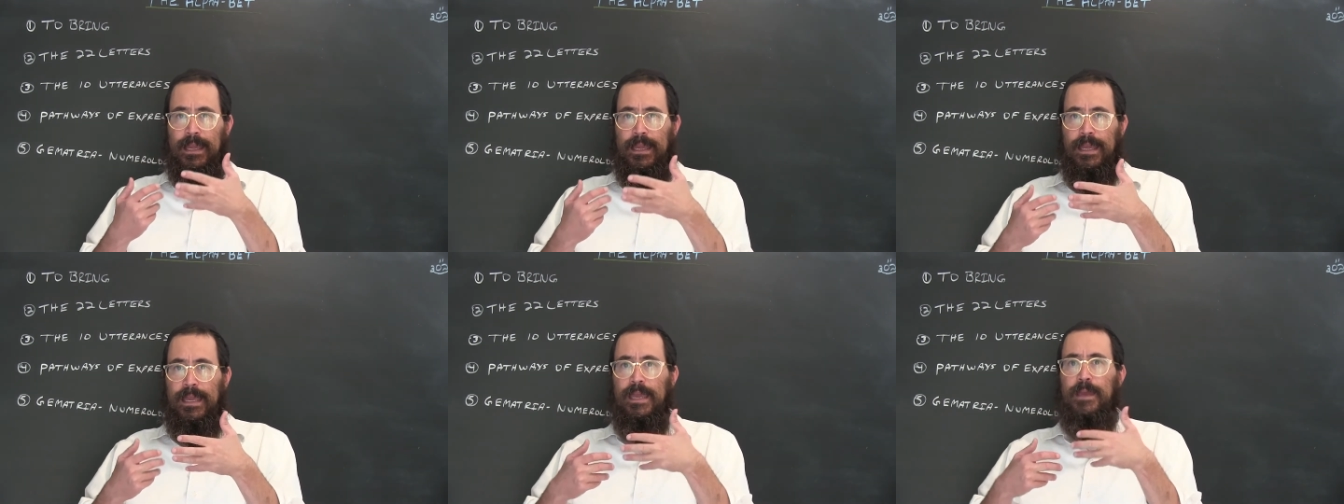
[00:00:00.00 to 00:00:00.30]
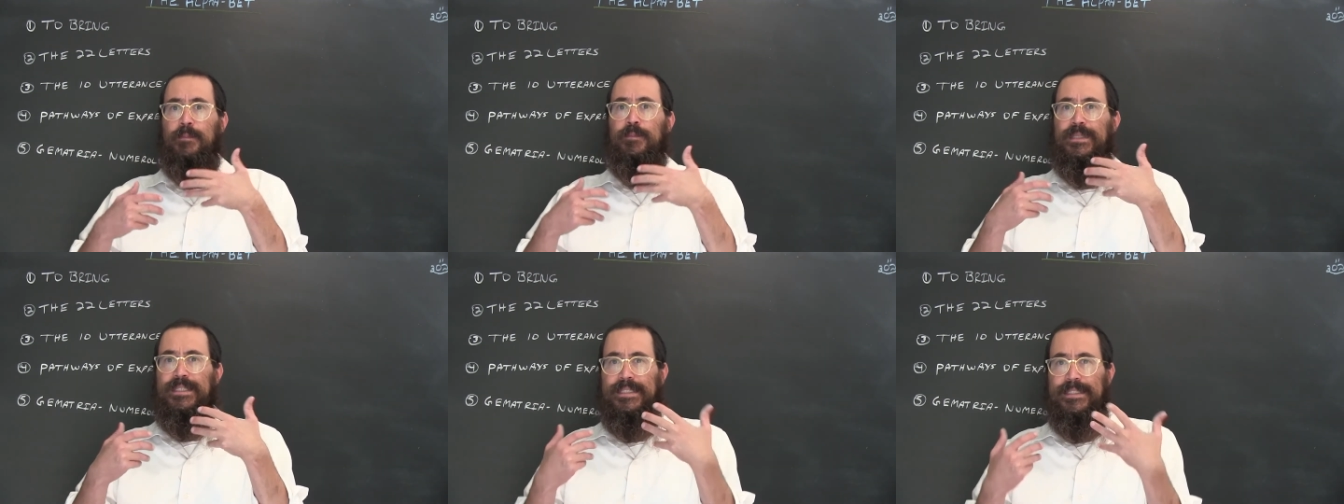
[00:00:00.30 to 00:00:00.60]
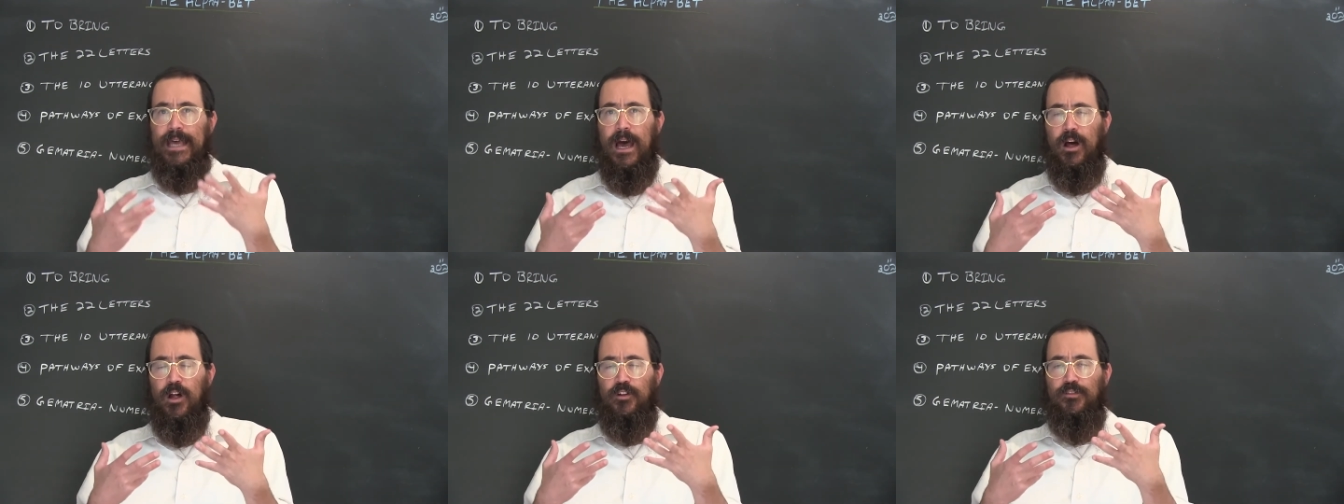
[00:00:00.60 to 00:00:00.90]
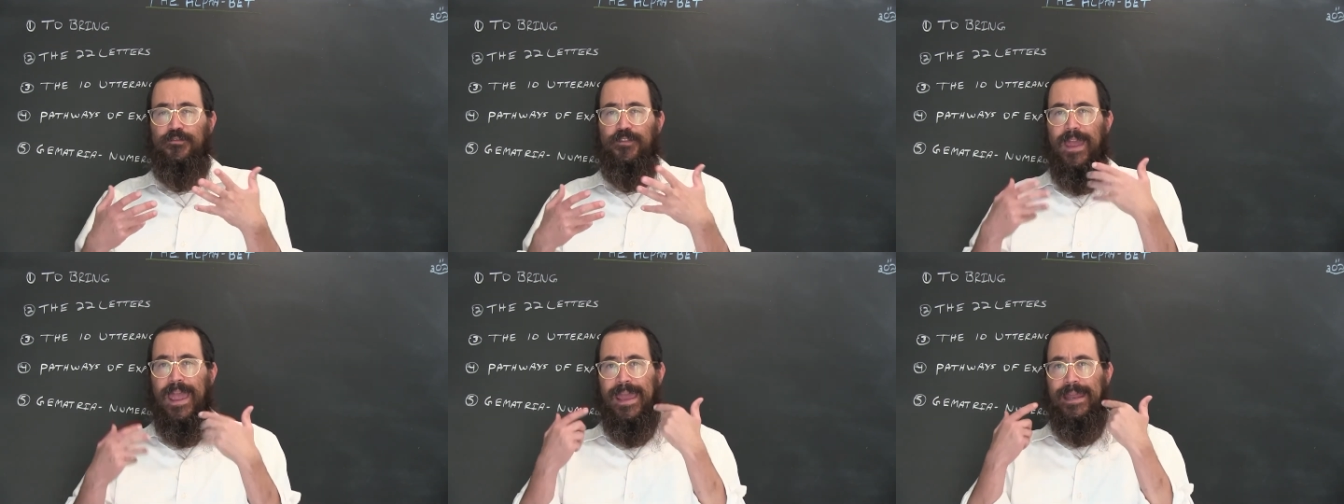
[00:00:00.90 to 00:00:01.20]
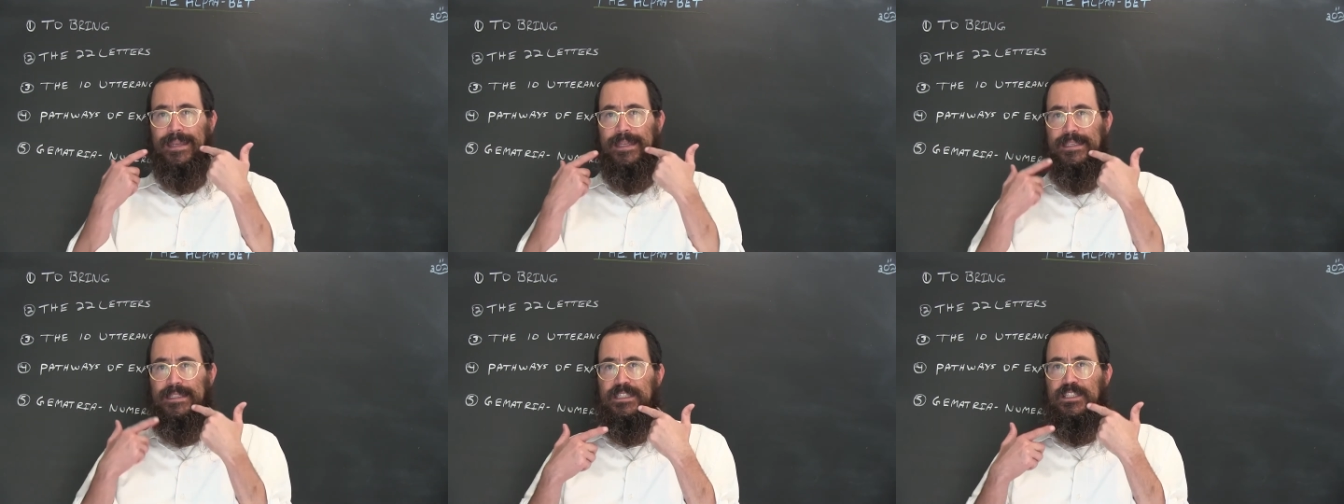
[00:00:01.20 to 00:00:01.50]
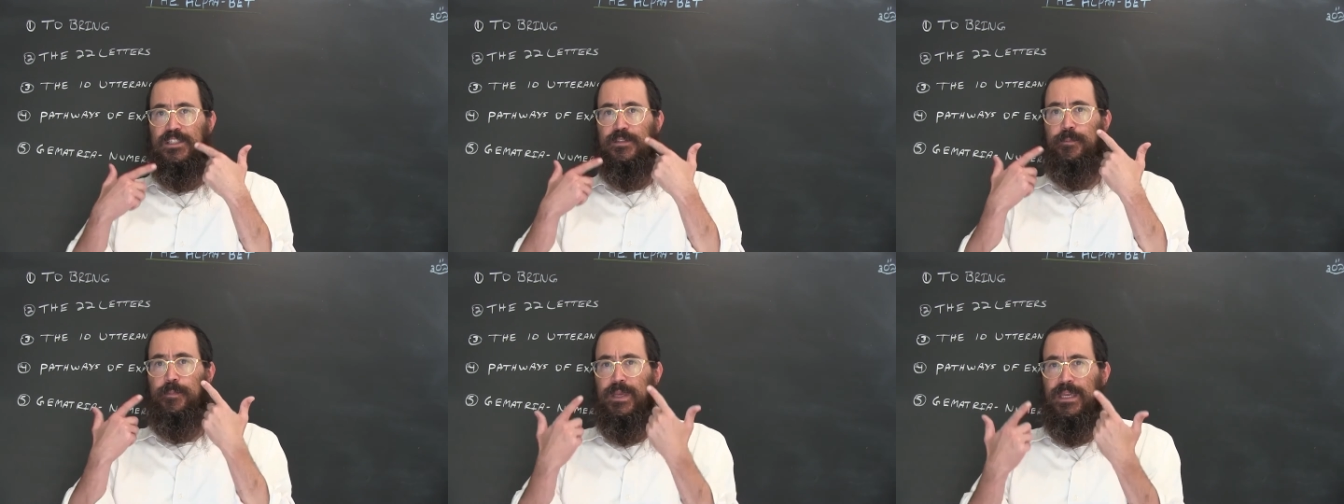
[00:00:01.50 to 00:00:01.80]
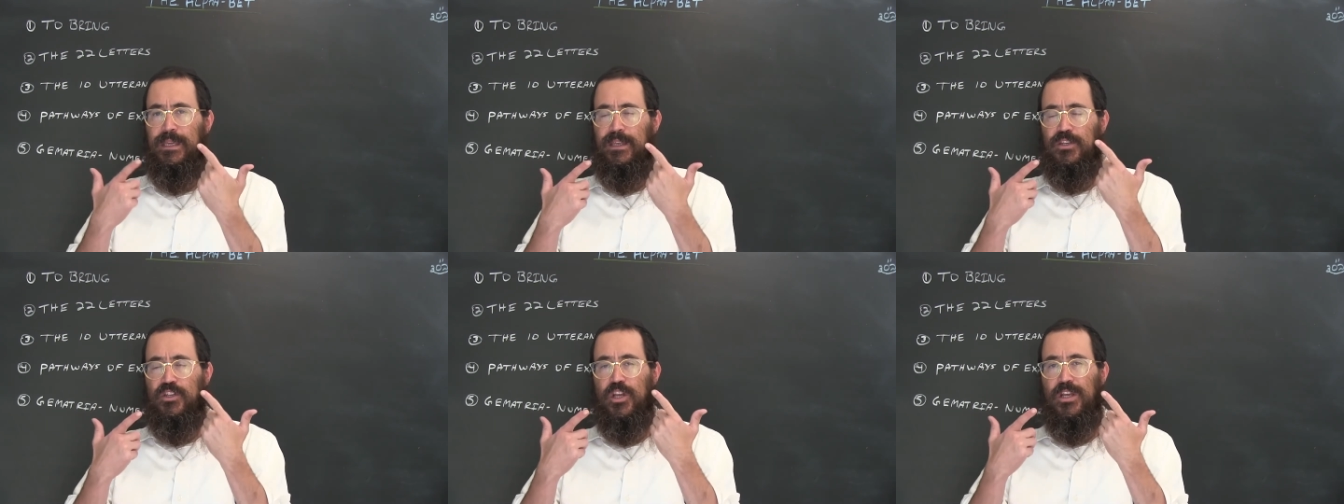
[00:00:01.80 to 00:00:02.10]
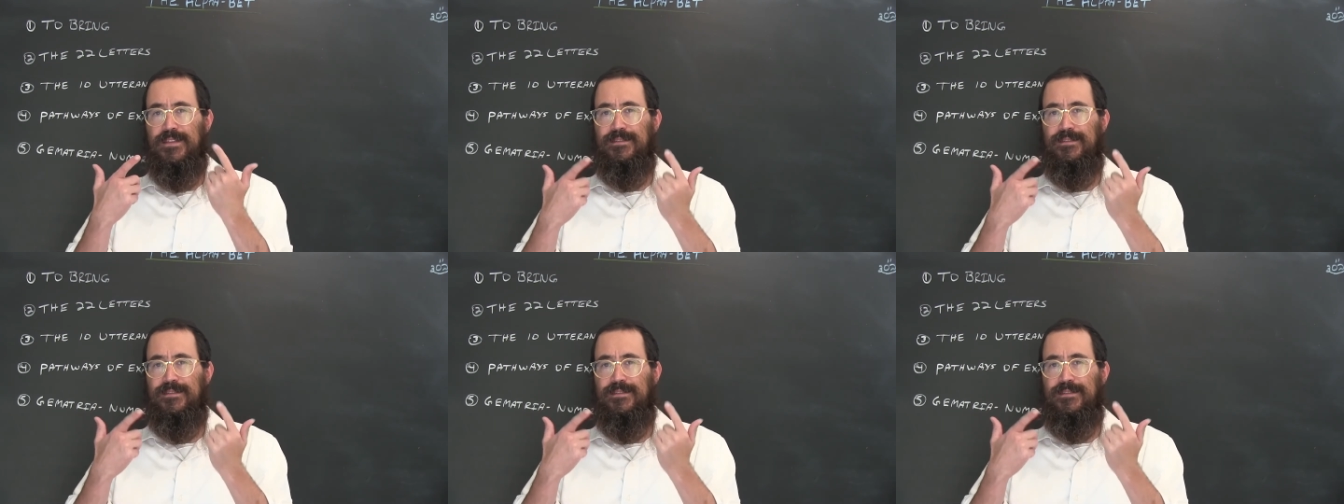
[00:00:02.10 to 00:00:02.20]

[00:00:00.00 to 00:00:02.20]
himself and his speech